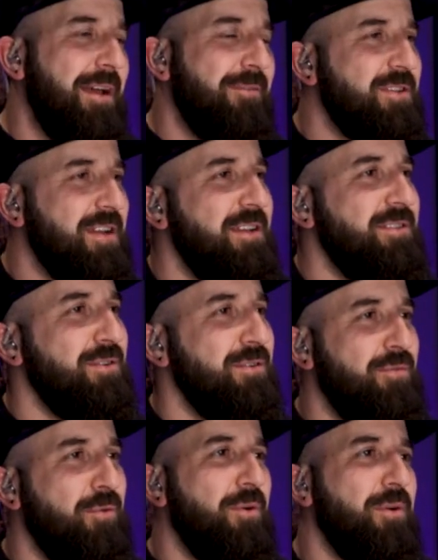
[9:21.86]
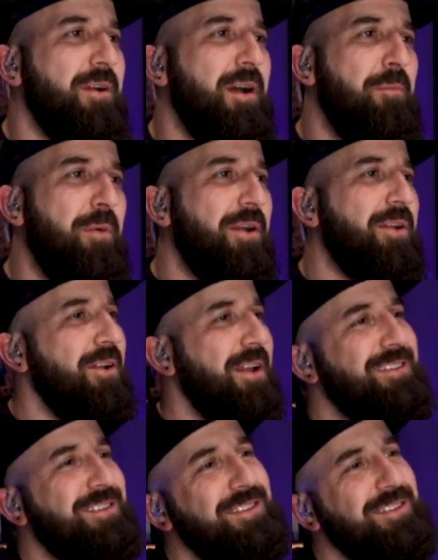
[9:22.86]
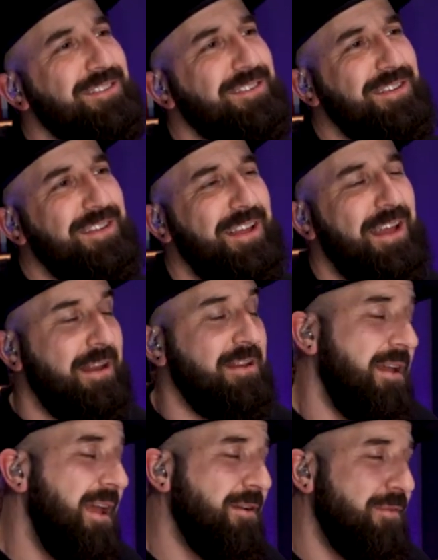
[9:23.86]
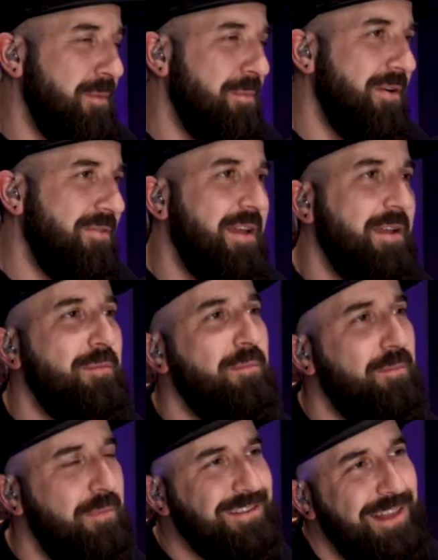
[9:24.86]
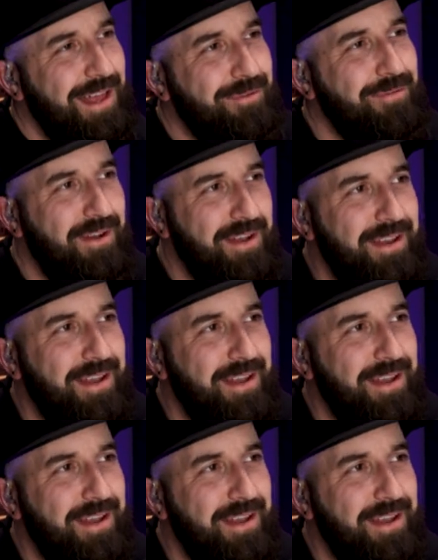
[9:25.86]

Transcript: for an advertiser, for a marketer, it's just and a, and a football fan. It's a lot